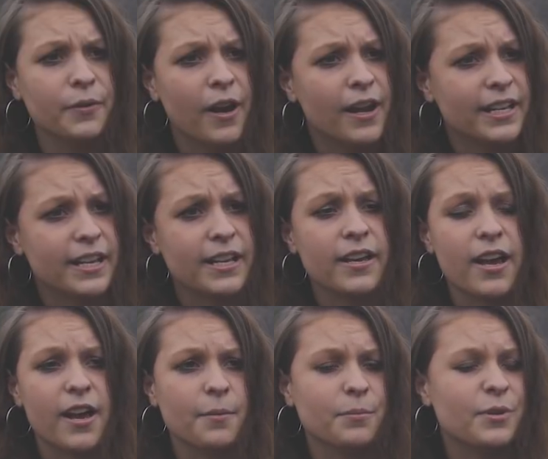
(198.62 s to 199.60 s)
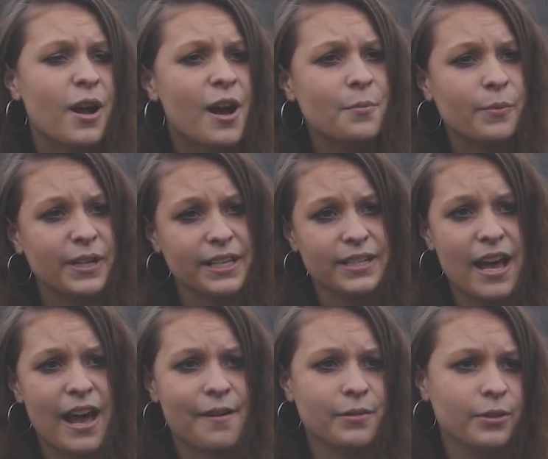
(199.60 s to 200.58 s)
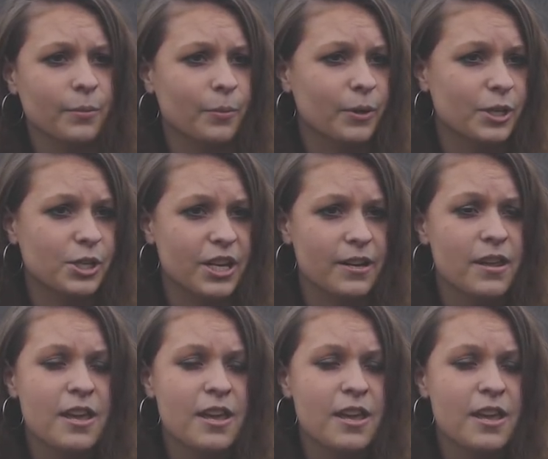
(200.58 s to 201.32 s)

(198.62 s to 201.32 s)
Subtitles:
crying, not wanting to have an abortion.